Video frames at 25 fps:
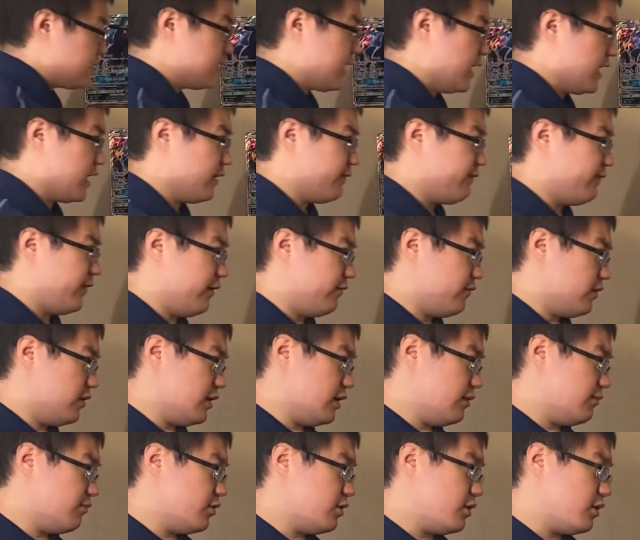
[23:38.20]
second favorite
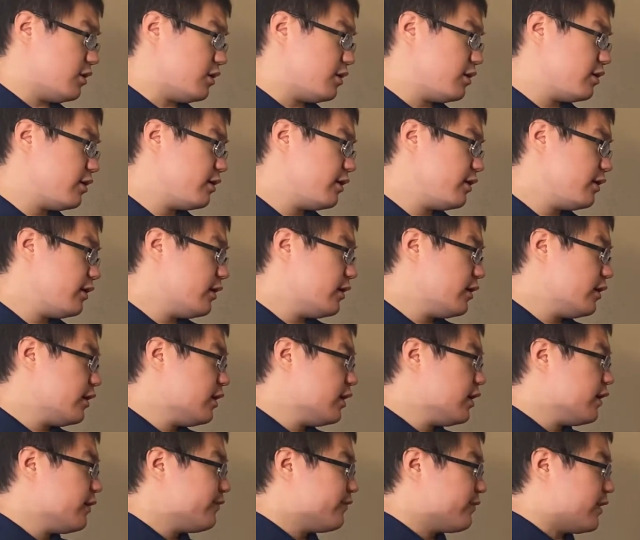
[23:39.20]
number?
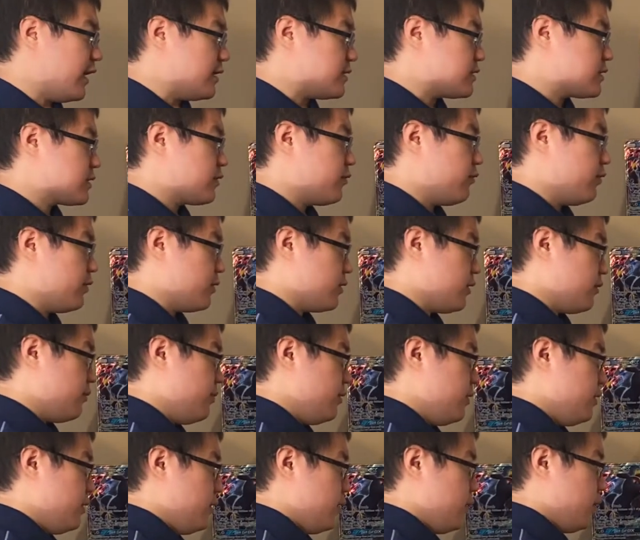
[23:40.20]
That's going to
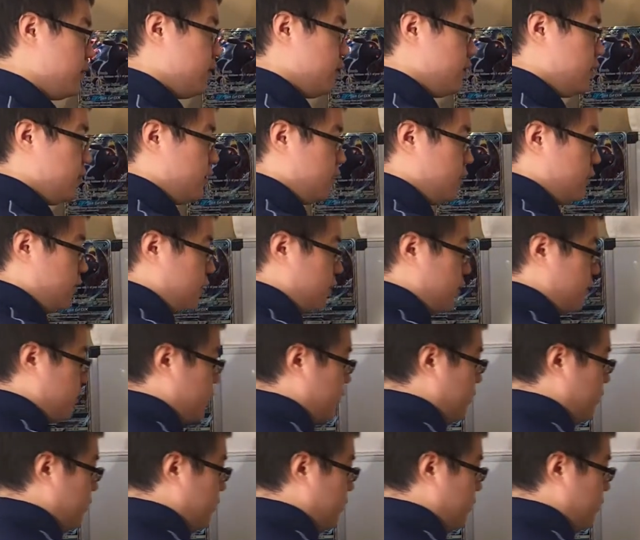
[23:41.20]
be